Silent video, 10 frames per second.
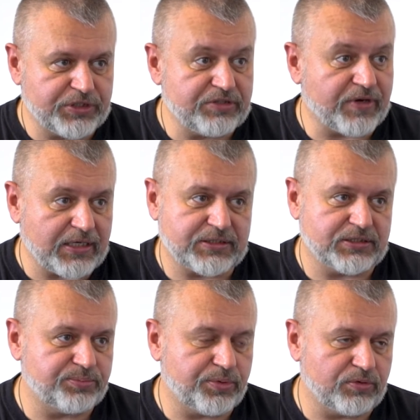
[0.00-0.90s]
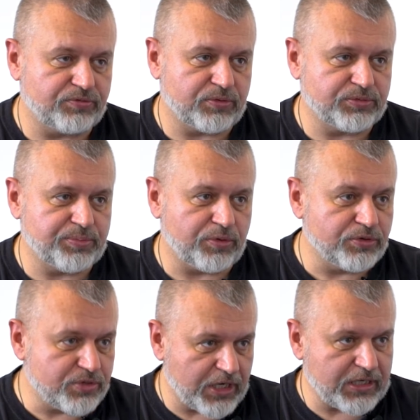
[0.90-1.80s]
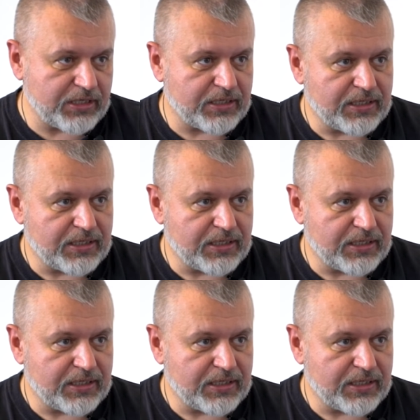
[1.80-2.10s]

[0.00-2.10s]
We invited DePaul from DePaul UK